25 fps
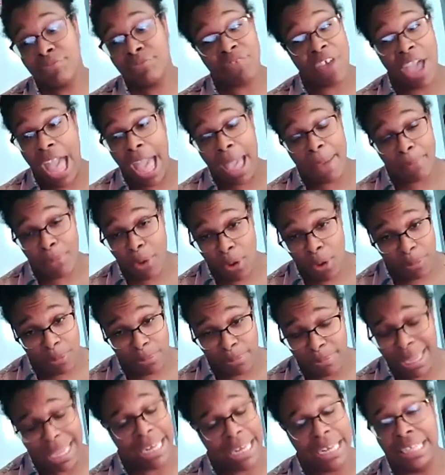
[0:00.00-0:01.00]
Five more
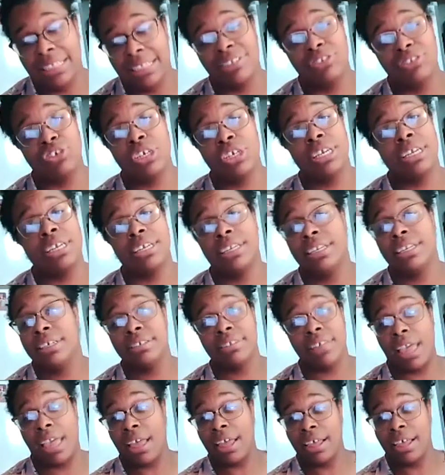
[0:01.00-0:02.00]
minutes,
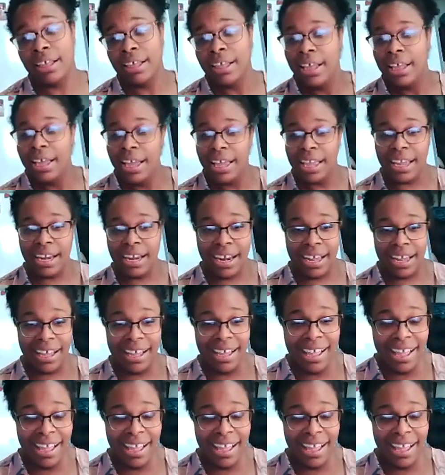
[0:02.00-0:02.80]
Jesus. You know,